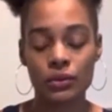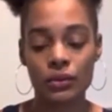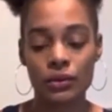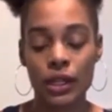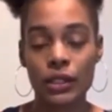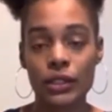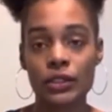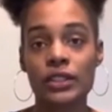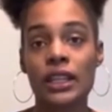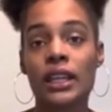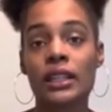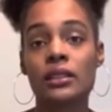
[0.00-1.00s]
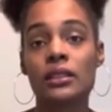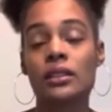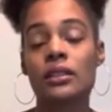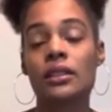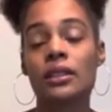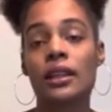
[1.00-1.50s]
understand
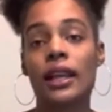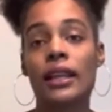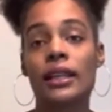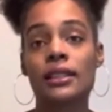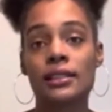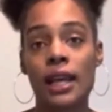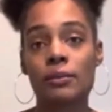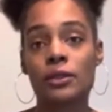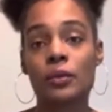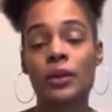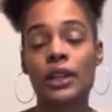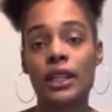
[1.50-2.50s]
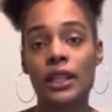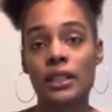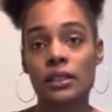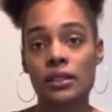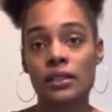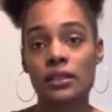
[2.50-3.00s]
and accept what is,
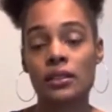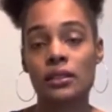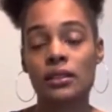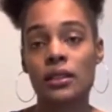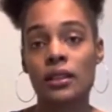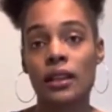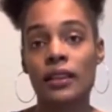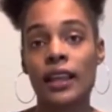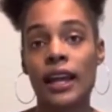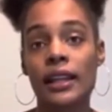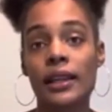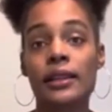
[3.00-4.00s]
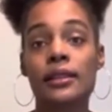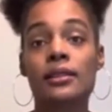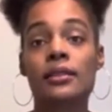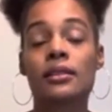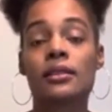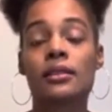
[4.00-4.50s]
that is
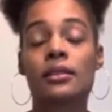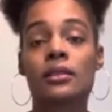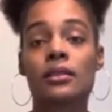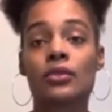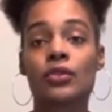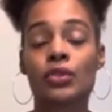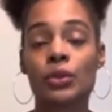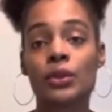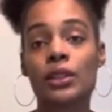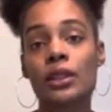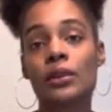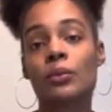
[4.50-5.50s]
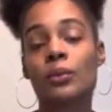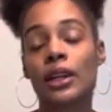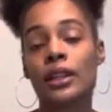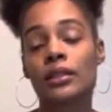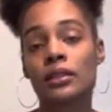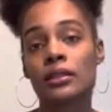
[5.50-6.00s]
truly what
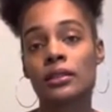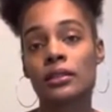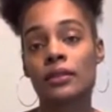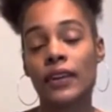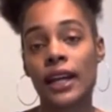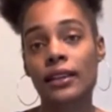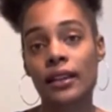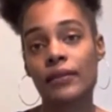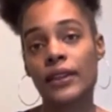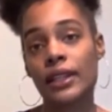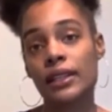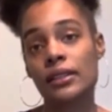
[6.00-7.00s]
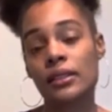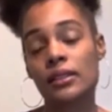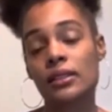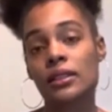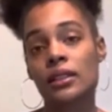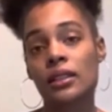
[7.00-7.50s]
divine love is.
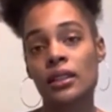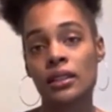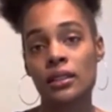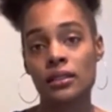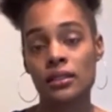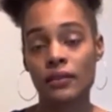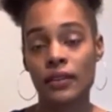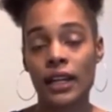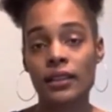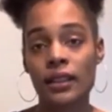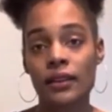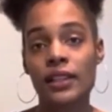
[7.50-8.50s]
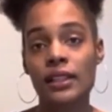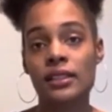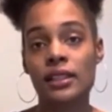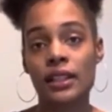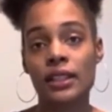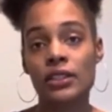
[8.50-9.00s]
Divine love is,
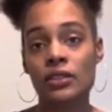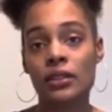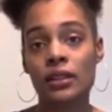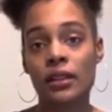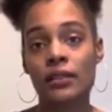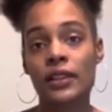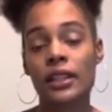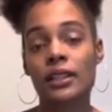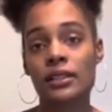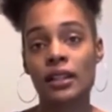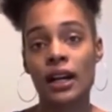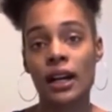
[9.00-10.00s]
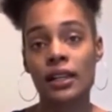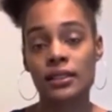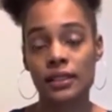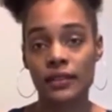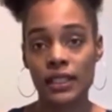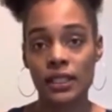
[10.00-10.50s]
unconditional love is, God's
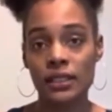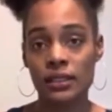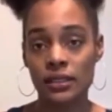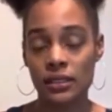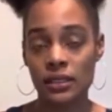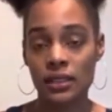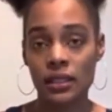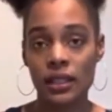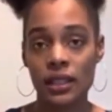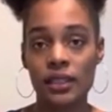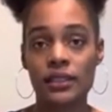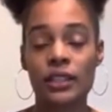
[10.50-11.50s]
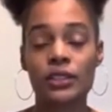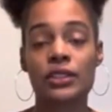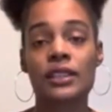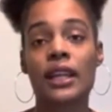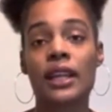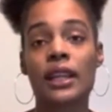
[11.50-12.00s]
love is
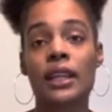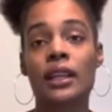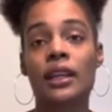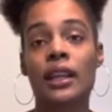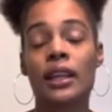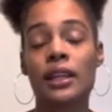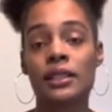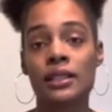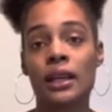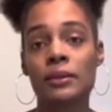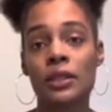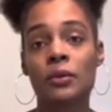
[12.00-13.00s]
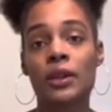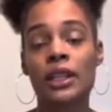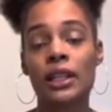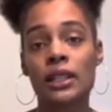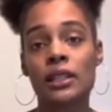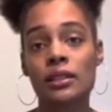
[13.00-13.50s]
understanding and accepting what
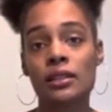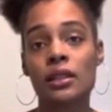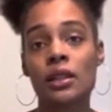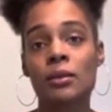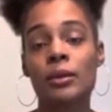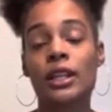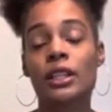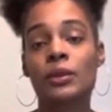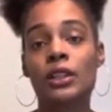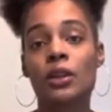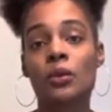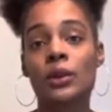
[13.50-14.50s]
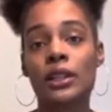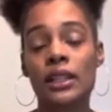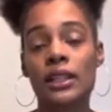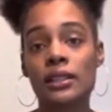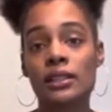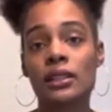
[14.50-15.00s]
is, because we know what
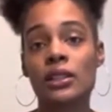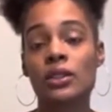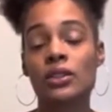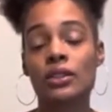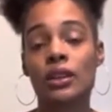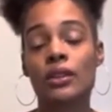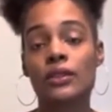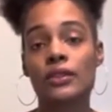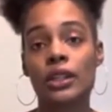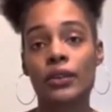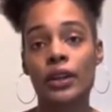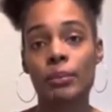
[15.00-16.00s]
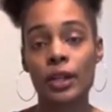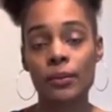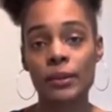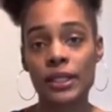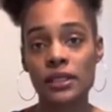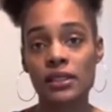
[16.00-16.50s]
is serves a great
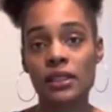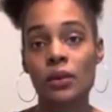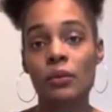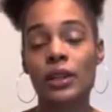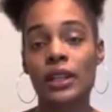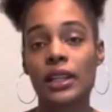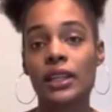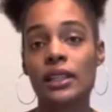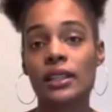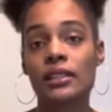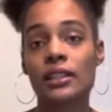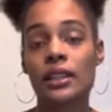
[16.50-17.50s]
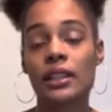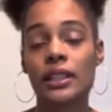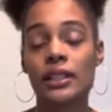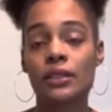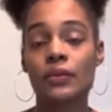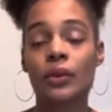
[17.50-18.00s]
purpose. What
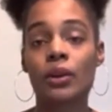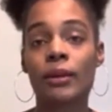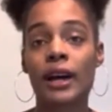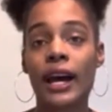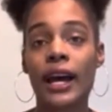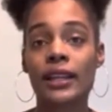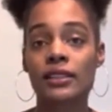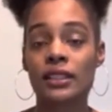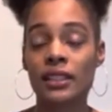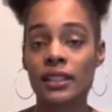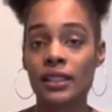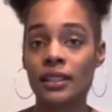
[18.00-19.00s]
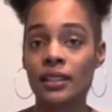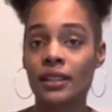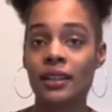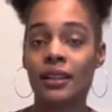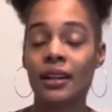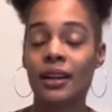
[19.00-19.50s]
is for my highest good.
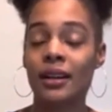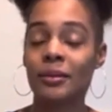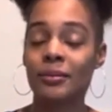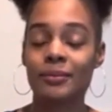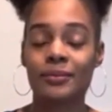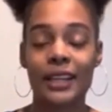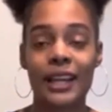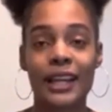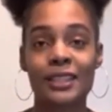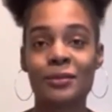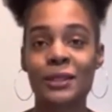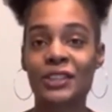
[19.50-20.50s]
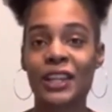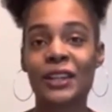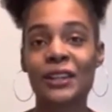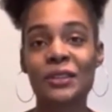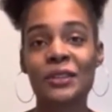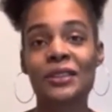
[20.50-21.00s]
As we
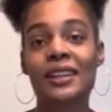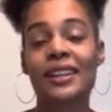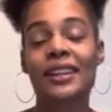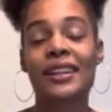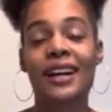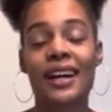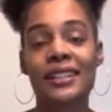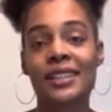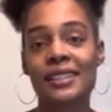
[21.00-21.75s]
channel, God does